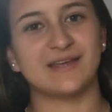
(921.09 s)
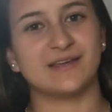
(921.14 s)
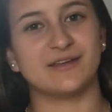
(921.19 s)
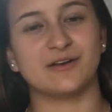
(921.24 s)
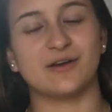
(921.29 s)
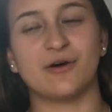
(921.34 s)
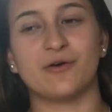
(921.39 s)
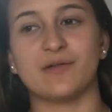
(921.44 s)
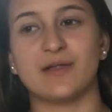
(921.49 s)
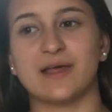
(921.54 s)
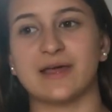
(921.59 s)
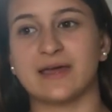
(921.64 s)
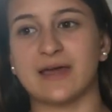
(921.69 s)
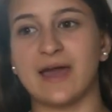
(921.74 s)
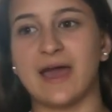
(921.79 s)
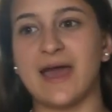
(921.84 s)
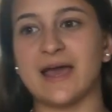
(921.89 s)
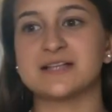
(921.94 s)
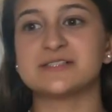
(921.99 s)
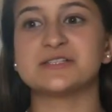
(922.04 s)
you know, like
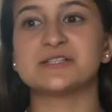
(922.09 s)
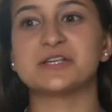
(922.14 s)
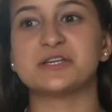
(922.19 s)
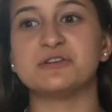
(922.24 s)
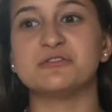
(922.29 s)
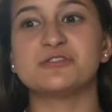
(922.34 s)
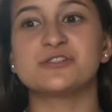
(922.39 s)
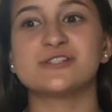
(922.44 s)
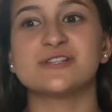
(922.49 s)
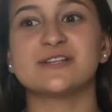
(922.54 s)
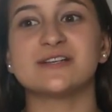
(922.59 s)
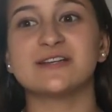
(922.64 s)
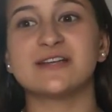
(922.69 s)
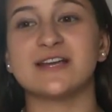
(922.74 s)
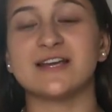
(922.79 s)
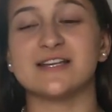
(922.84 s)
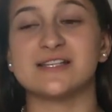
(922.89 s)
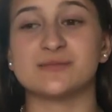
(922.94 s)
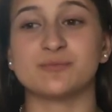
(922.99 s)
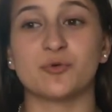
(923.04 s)
execution
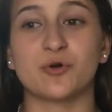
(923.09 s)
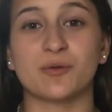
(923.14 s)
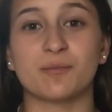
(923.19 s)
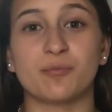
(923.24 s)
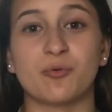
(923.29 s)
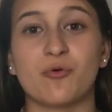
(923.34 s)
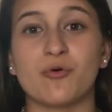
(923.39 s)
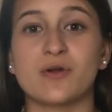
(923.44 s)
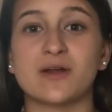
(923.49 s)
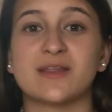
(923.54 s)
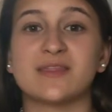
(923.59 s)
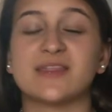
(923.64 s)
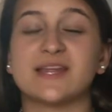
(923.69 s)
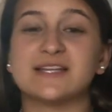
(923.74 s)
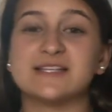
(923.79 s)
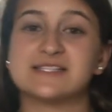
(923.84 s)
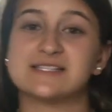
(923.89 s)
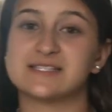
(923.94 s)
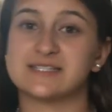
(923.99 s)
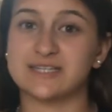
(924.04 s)
is more important
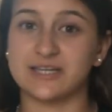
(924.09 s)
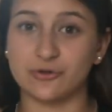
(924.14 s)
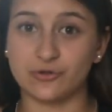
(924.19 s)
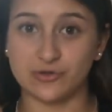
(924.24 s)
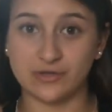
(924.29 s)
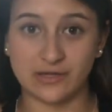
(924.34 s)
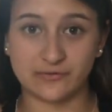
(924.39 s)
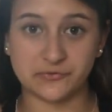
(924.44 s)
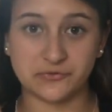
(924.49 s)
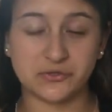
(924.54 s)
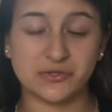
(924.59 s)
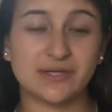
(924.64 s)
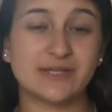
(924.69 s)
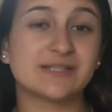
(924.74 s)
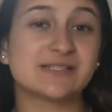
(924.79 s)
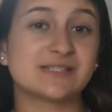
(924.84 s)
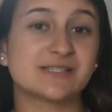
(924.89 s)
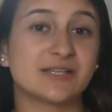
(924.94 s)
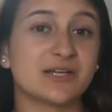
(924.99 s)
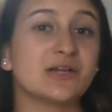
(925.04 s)
than skill level.
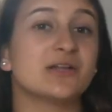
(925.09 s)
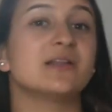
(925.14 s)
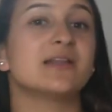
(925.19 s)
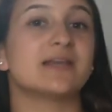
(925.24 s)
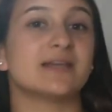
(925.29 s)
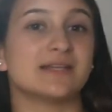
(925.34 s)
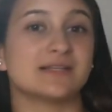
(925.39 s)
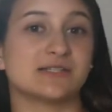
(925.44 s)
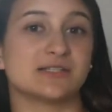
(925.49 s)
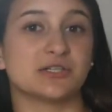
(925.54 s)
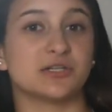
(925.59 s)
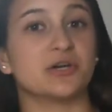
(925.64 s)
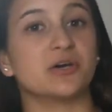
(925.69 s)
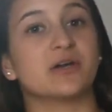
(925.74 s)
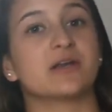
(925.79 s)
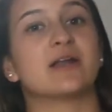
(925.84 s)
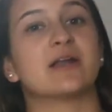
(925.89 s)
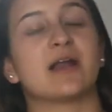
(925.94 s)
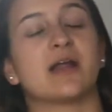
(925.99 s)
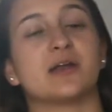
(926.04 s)
It still is
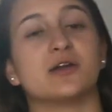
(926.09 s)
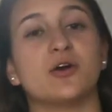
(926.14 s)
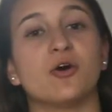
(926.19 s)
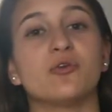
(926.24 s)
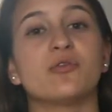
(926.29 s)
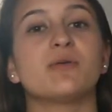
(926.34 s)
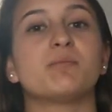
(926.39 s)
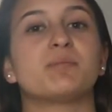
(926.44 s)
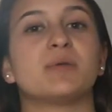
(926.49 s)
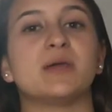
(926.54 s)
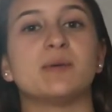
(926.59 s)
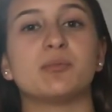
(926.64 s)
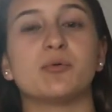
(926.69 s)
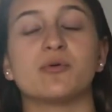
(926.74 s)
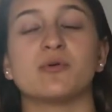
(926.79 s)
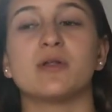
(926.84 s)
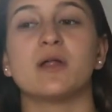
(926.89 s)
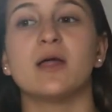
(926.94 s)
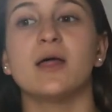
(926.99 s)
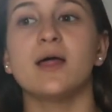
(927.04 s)
good, and I know that
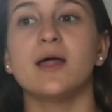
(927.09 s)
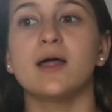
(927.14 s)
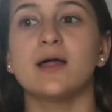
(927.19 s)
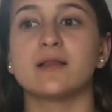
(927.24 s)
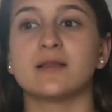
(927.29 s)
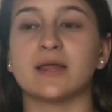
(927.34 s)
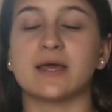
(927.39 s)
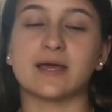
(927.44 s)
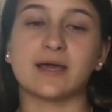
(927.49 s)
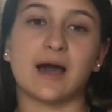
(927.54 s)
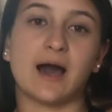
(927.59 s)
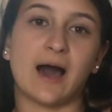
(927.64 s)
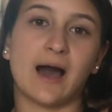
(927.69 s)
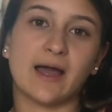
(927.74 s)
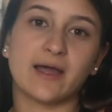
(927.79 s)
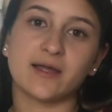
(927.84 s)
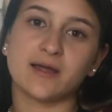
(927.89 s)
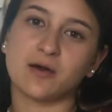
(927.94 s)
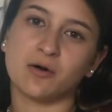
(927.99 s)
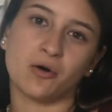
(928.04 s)
people, like,
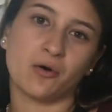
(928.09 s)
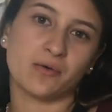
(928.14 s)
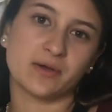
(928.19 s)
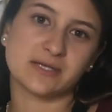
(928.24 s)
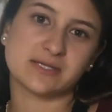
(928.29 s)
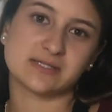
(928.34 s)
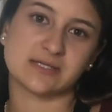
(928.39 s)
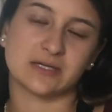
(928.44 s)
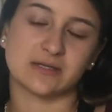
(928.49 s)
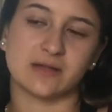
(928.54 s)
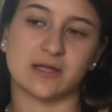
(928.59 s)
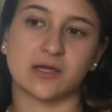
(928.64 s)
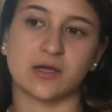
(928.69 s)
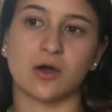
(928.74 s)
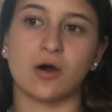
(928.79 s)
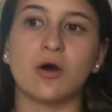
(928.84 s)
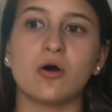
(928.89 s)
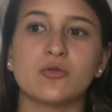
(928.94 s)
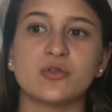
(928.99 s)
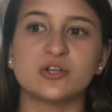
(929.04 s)
I always think like,
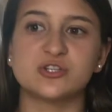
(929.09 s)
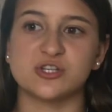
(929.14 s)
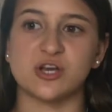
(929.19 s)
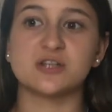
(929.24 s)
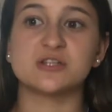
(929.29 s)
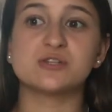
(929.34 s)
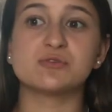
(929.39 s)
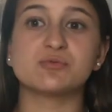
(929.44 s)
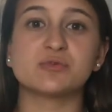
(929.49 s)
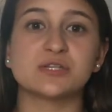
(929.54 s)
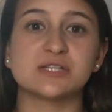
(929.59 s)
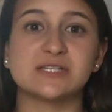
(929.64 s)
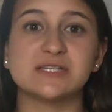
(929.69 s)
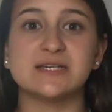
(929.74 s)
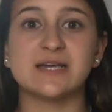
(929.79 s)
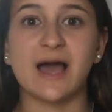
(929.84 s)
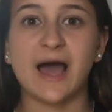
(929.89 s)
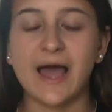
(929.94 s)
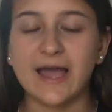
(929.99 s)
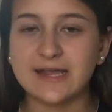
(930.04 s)
oh, the judges will
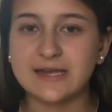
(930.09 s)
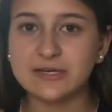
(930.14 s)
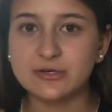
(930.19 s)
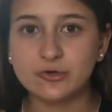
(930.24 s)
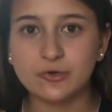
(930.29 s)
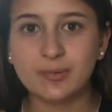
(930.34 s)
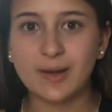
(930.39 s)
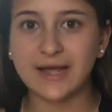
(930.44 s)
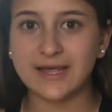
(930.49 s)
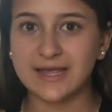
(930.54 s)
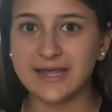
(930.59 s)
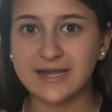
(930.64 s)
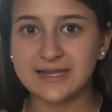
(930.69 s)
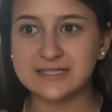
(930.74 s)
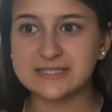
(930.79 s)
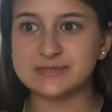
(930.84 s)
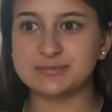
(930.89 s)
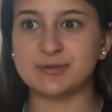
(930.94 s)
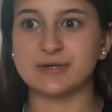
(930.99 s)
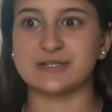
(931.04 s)
see I can do back
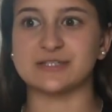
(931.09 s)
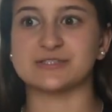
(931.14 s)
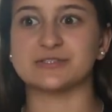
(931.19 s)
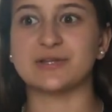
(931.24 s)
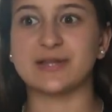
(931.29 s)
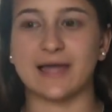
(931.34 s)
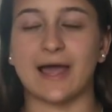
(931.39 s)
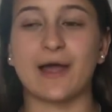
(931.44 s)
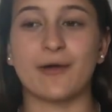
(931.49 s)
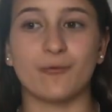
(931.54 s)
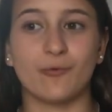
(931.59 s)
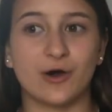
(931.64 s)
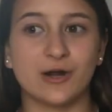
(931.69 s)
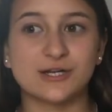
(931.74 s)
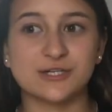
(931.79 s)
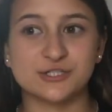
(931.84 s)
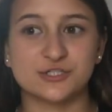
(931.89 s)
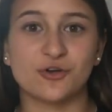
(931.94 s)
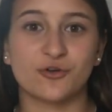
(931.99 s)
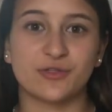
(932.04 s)
handspring, so like I want
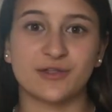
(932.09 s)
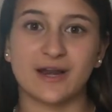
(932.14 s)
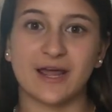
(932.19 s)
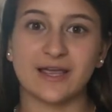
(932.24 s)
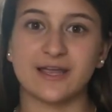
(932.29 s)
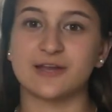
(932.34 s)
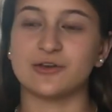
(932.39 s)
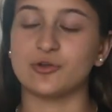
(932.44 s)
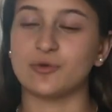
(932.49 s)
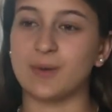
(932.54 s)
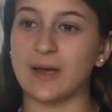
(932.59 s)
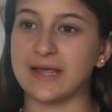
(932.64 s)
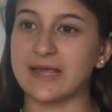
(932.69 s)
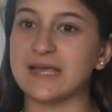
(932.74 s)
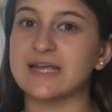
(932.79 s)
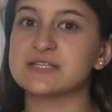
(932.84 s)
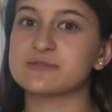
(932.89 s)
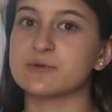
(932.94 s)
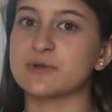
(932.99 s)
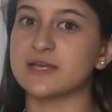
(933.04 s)
to show that I can do back
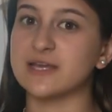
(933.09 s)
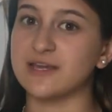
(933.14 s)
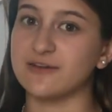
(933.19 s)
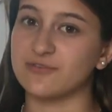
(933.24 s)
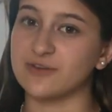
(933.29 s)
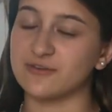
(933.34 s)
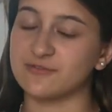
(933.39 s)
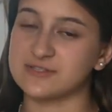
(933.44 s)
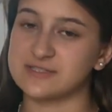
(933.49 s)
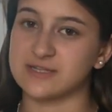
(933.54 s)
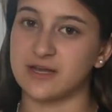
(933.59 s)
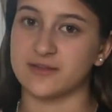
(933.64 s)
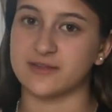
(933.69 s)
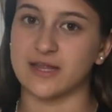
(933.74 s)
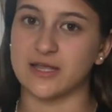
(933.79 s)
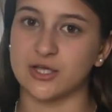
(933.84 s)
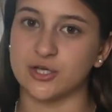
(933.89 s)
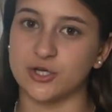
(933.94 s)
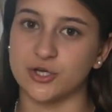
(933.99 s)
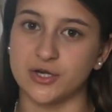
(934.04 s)
handspring even if it's not
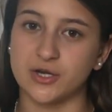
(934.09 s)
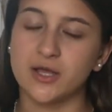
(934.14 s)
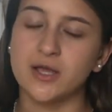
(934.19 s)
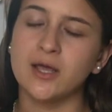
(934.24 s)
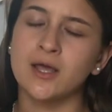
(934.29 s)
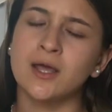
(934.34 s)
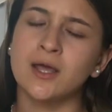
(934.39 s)
that good.